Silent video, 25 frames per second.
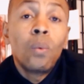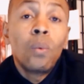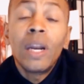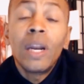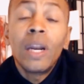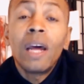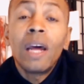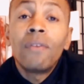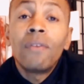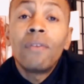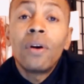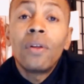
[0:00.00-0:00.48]

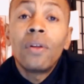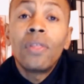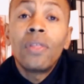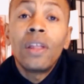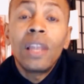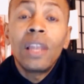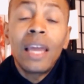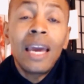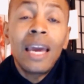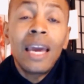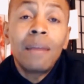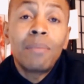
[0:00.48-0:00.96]
whatever
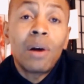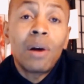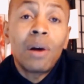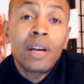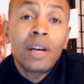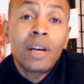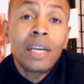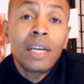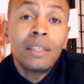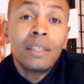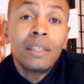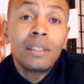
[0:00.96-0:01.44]
the
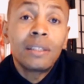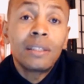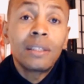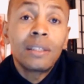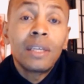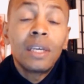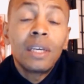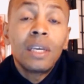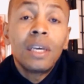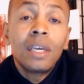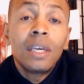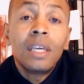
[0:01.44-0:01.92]
landmark
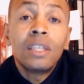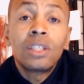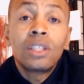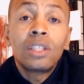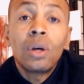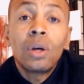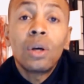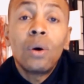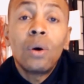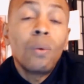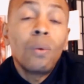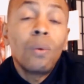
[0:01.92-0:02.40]
is.
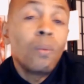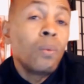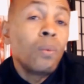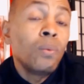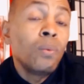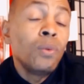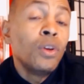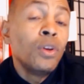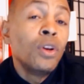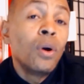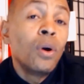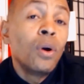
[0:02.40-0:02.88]
And so
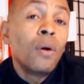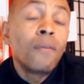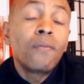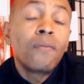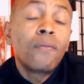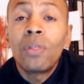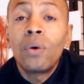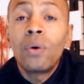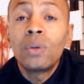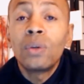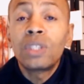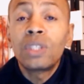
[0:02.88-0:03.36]

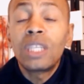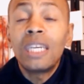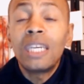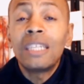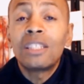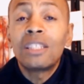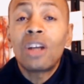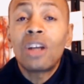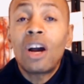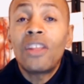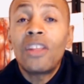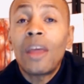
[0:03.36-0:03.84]
whatever those
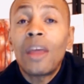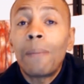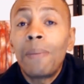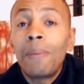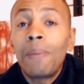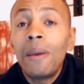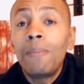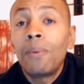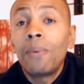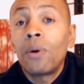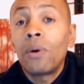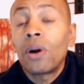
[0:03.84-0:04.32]
things are
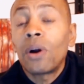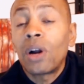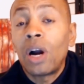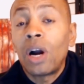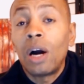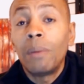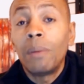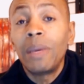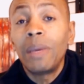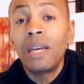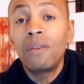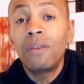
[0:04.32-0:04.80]
that people are
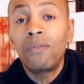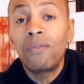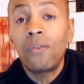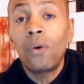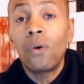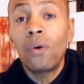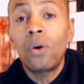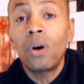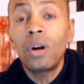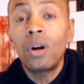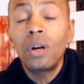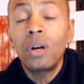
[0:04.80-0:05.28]
coming
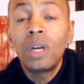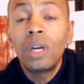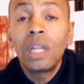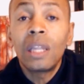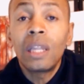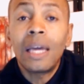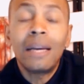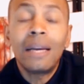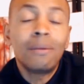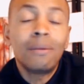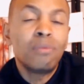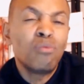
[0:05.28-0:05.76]
for,
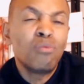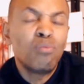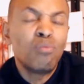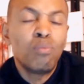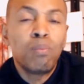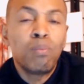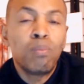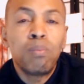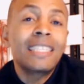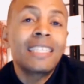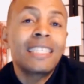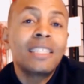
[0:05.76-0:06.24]
the
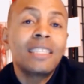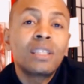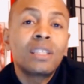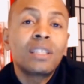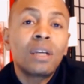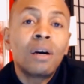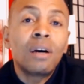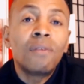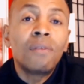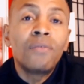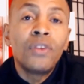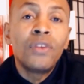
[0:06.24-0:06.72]

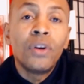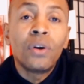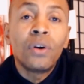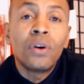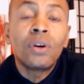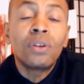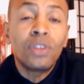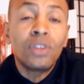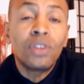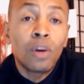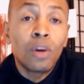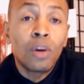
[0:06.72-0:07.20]
attractions of
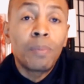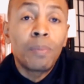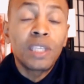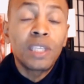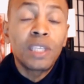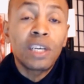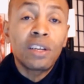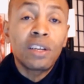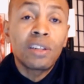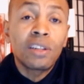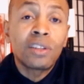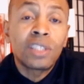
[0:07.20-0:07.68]
your
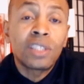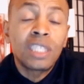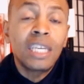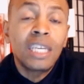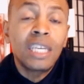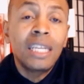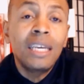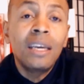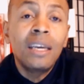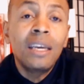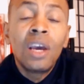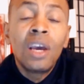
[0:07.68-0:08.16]
particular
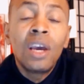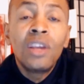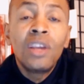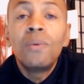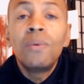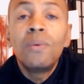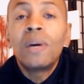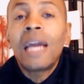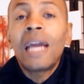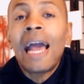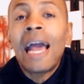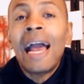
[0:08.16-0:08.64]
city,
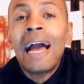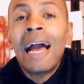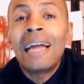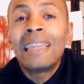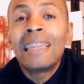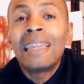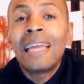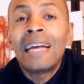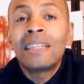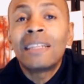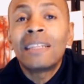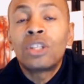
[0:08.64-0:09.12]
you want to
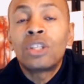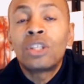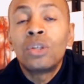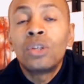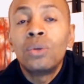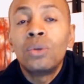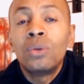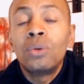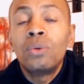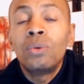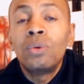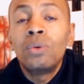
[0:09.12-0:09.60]
add that
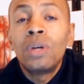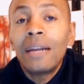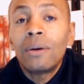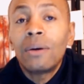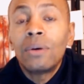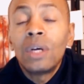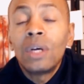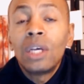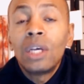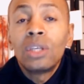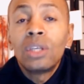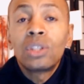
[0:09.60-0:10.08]
to your
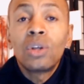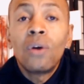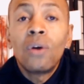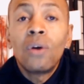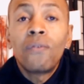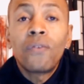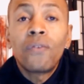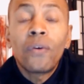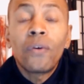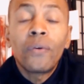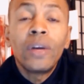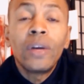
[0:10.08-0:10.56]
title.
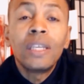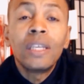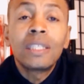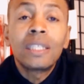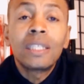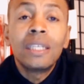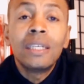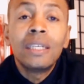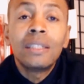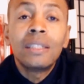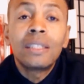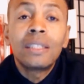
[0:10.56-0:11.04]
So for
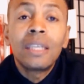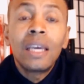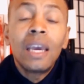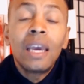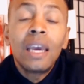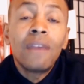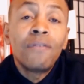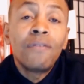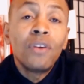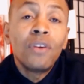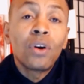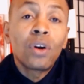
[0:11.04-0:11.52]
instance,
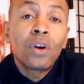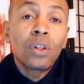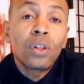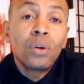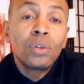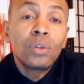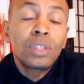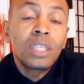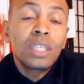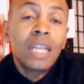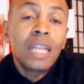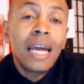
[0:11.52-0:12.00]
if you're
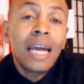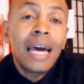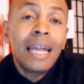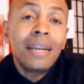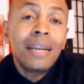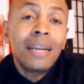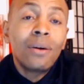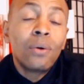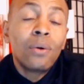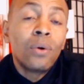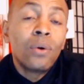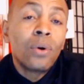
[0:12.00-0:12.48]
close to
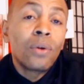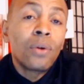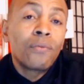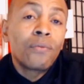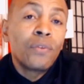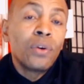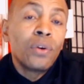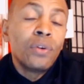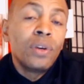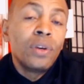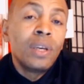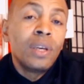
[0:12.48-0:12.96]
that, or
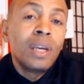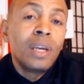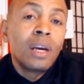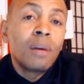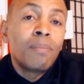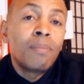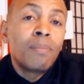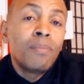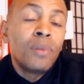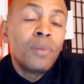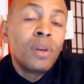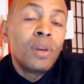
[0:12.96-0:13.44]
if you're
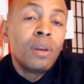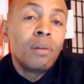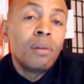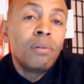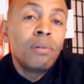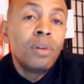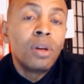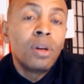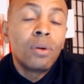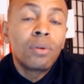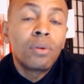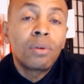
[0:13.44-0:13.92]
near,
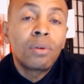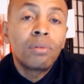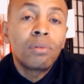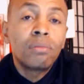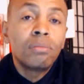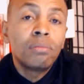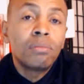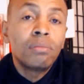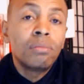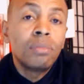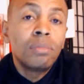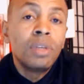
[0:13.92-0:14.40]

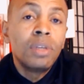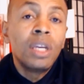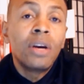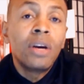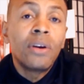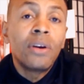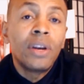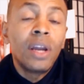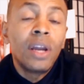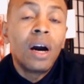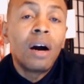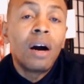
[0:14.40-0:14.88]

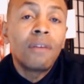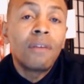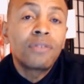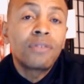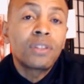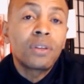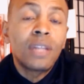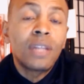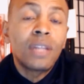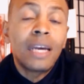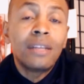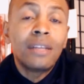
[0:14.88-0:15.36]
near
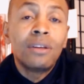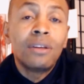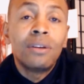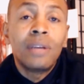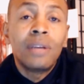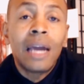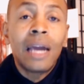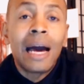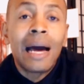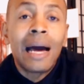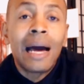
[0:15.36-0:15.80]
enough so that you're